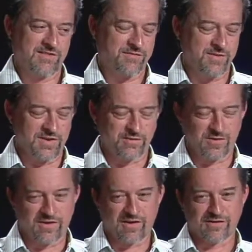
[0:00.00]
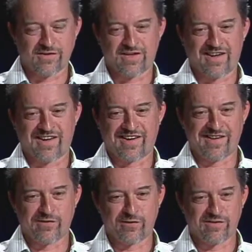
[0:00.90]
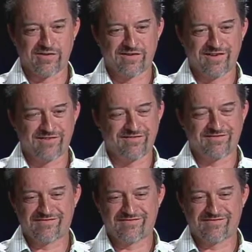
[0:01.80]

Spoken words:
$300 tie, or